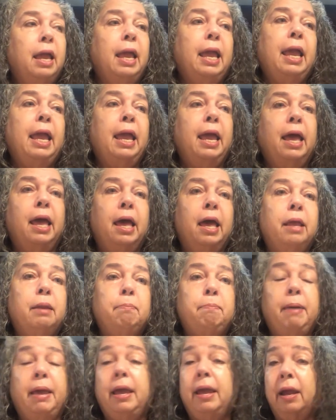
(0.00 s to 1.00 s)

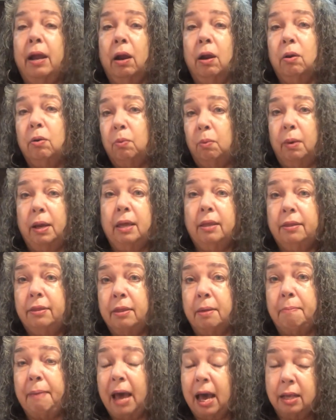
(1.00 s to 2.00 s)
and paired with
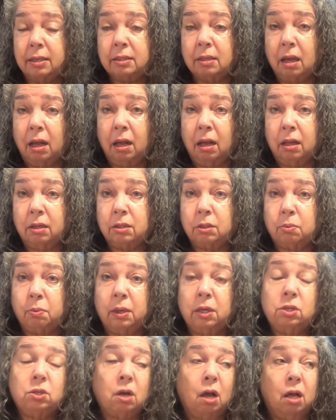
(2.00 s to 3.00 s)
the bath salts,
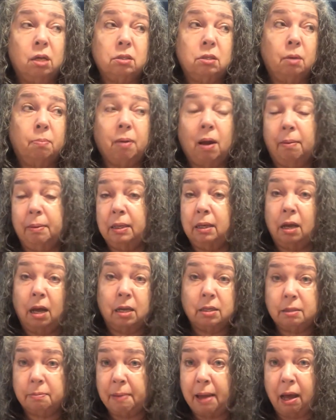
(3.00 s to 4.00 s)
which also probably
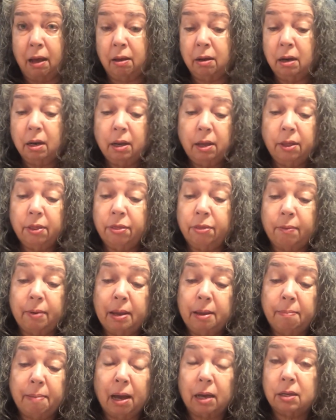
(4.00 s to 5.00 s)
costs about
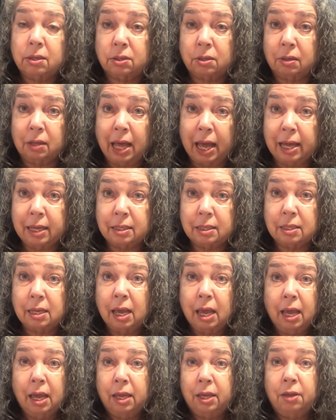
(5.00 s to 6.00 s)
$3 or less,
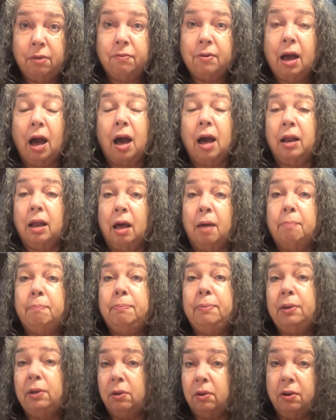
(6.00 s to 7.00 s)
you've got a
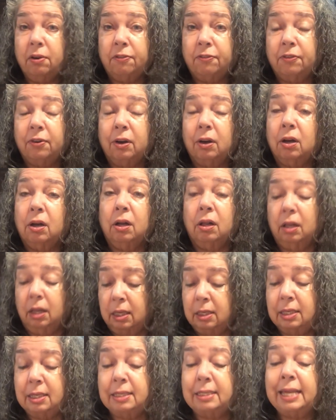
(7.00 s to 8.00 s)
beautiful
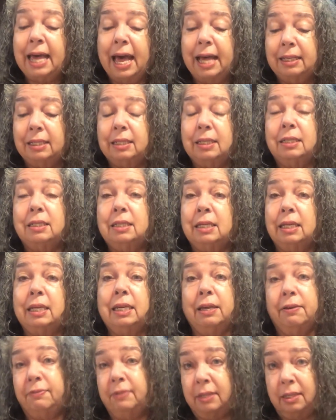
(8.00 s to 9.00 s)
set to
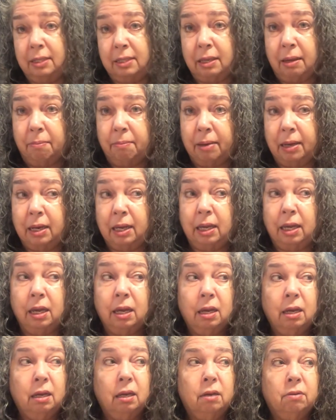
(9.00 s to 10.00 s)
gift to somebody
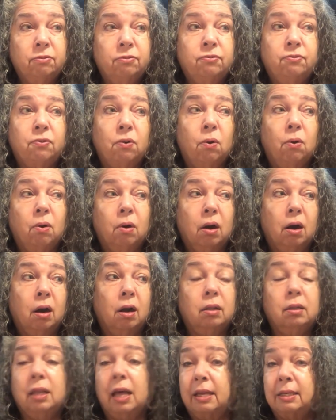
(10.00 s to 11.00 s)

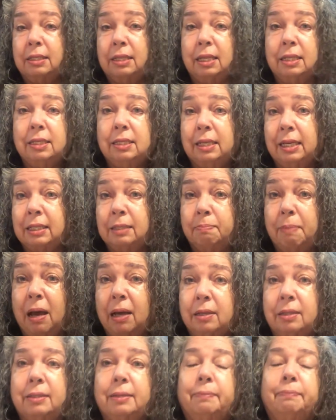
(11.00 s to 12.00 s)
for less than
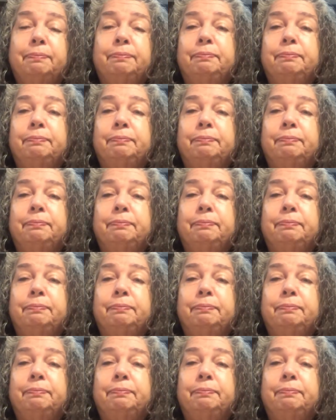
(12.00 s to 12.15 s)
$6.